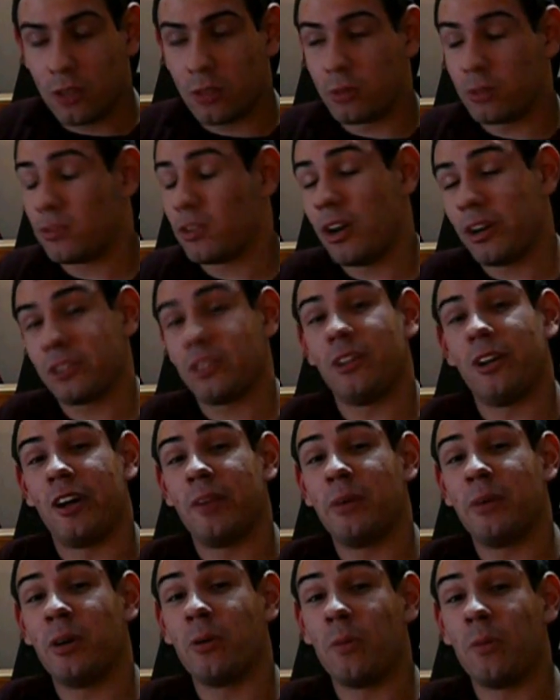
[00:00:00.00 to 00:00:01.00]
We've talked a lot
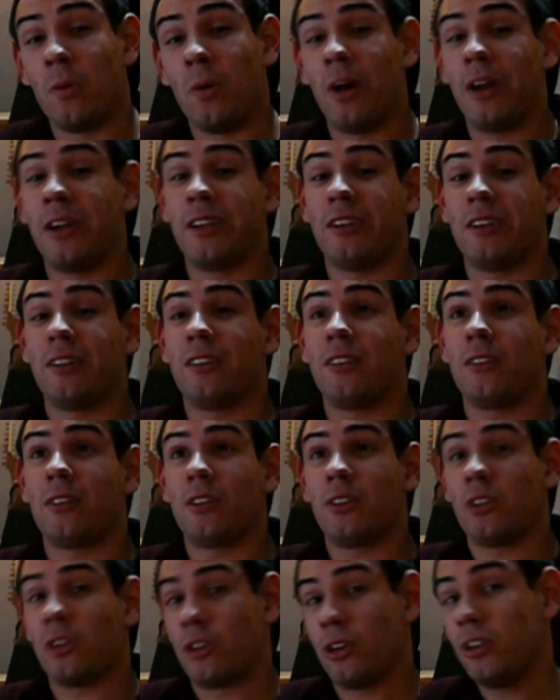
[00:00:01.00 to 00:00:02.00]
about what it
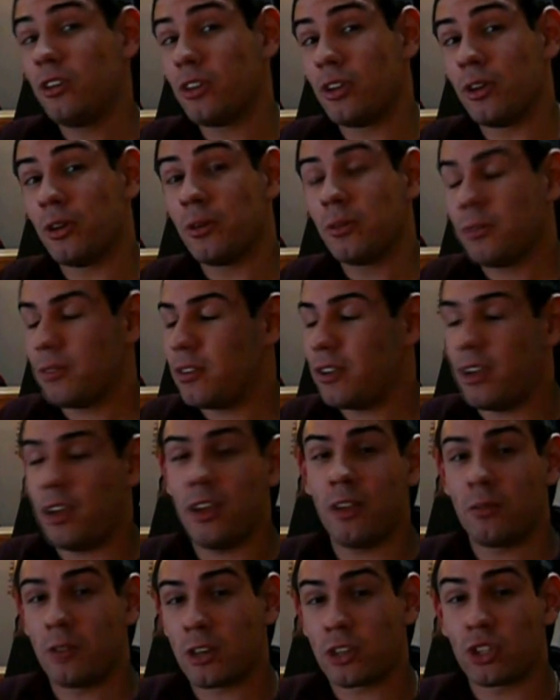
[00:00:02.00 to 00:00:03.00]
could do,
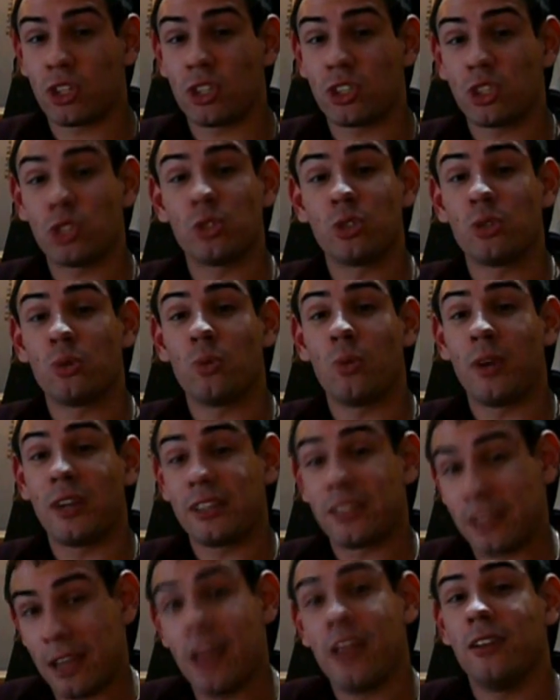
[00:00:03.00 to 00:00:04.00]
and we're actually going to show you what
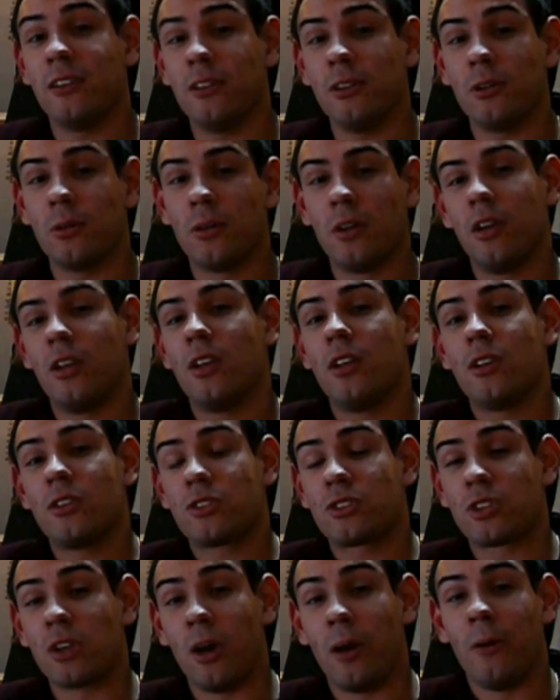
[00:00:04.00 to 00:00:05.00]
it can do.
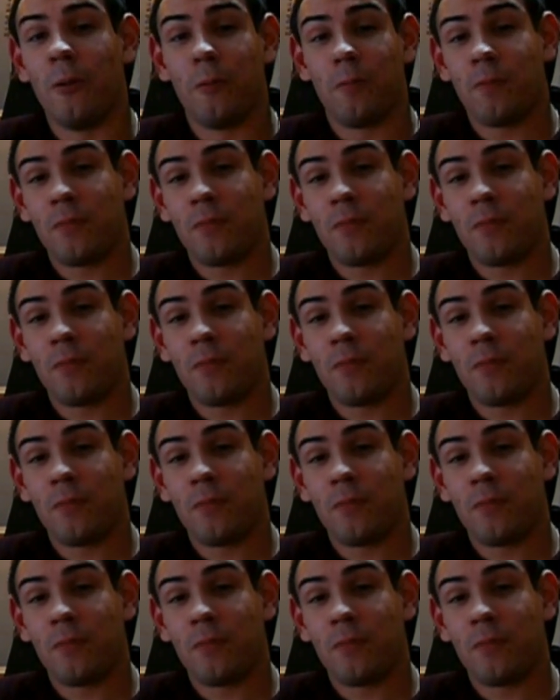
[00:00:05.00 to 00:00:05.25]
So,